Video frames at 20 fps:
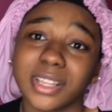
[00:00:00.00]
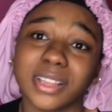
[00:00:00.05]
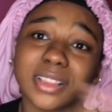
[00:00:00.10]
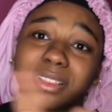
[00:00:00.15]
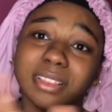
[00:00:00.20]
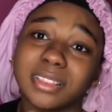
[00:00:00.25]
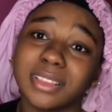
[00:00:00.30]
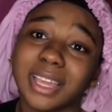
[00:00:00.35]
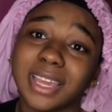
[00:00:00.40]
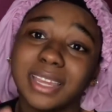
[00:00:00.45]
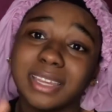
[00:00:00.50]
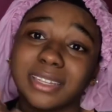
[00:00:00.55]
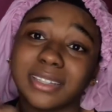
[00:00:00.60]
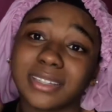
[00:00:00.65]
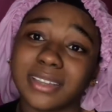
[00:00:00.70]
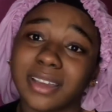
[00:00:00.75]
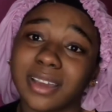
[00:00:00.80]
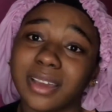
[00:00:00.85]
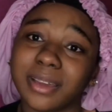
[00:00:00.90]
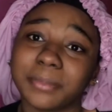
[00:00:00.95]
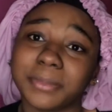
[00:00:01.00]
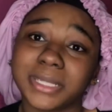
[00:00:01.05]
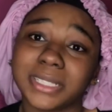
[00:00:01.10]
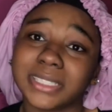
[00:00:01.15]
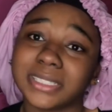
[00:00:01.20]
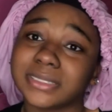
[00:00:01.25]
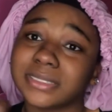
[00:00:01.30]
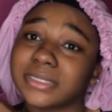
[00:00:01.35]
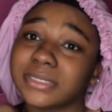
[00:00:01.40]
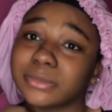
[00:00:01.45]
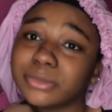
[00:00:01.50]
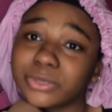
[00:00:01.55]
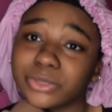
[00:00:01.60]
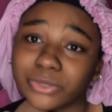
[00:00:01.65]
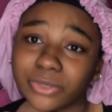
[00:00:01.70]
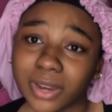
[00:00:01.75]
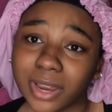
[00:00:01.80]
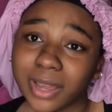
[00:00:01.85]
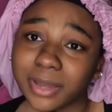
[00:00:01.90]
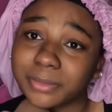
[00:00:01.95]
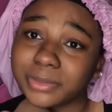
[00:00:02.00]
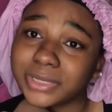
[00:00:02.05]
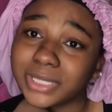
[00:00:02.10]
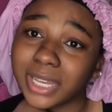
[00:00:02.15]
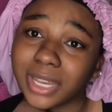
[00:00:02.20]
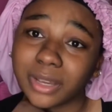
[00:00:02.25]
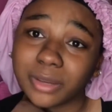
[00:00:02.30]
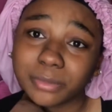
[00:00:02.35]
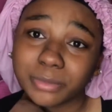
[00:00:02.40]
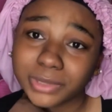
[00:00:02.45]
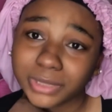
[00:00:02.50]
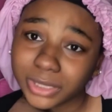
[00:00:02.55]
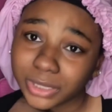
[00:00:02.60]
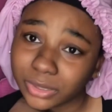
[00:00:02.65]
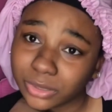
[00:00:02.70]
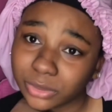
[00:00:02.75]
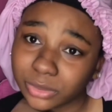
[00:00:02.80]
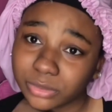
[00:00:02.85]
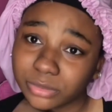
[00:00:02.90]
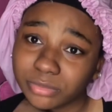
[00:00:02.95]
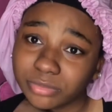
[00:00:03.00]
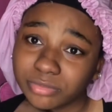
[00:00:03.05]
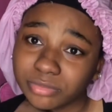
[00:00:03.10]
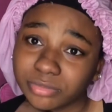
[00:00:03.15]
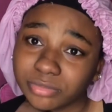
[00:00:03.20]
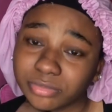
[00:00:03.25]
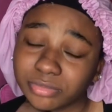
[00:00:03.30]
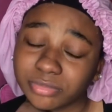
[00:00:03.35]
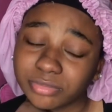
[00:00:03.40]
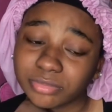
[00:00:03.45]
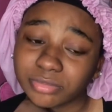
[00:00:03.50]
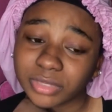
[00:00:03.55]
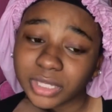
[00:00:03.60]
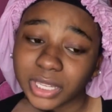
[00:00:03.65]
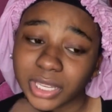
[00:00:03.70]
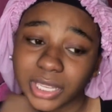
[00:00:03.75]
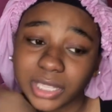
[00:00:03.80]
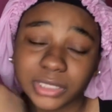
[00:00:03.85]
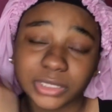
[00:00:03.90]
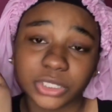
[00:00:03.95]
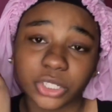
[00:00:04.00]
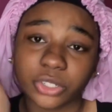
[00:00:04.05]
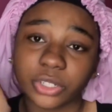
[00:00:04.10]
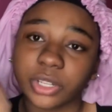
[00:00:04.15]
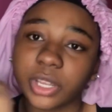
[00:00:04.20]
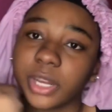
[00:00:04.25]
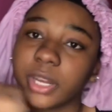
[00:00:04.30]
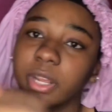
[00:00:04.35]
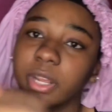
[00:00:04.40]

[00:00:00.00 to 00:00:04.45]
like, comment, and subscribe down below. And turn that little